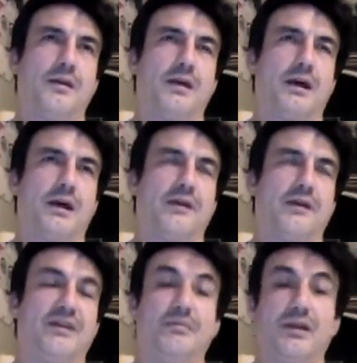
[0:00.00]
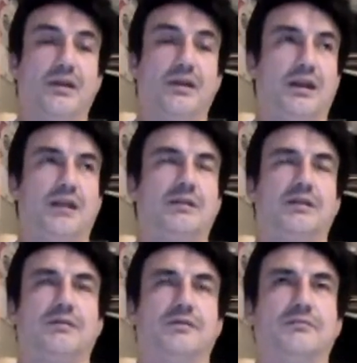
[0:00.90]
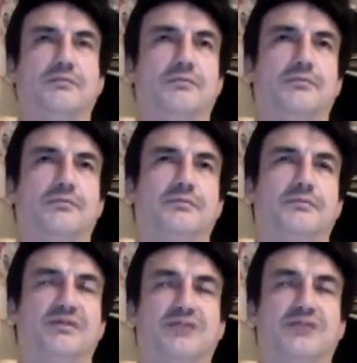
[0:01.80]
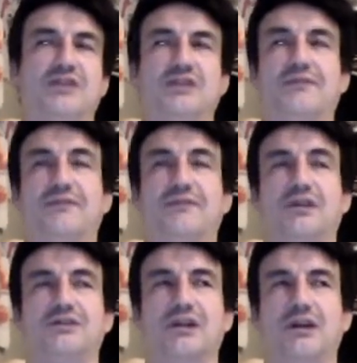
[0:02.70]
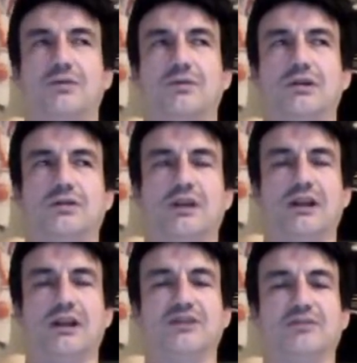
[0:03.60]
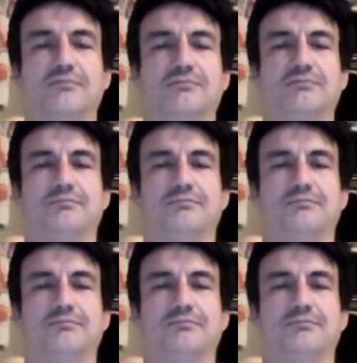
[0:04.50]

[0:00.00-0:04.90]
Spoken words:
the ability. I mean, strangely enough, fingers kind of work, or you're getting some